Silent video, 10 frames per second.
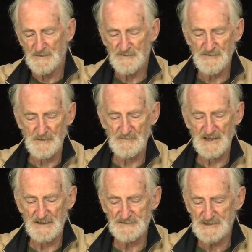from
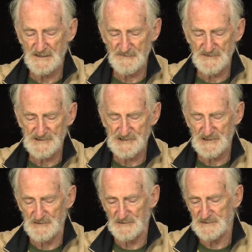F. Scott
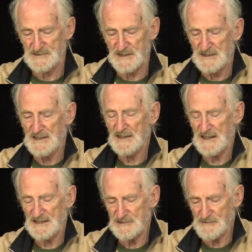Fitzgerald,
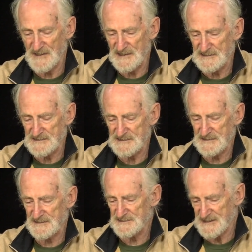and he credits
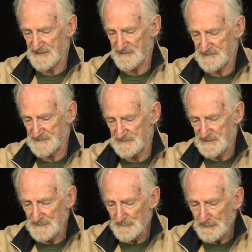his
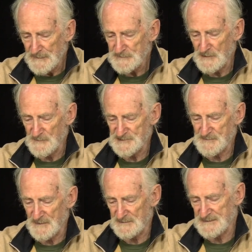character, Thomas
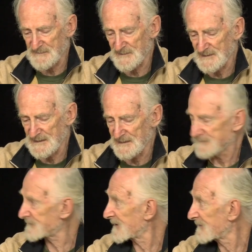Park d'Anvilliers, for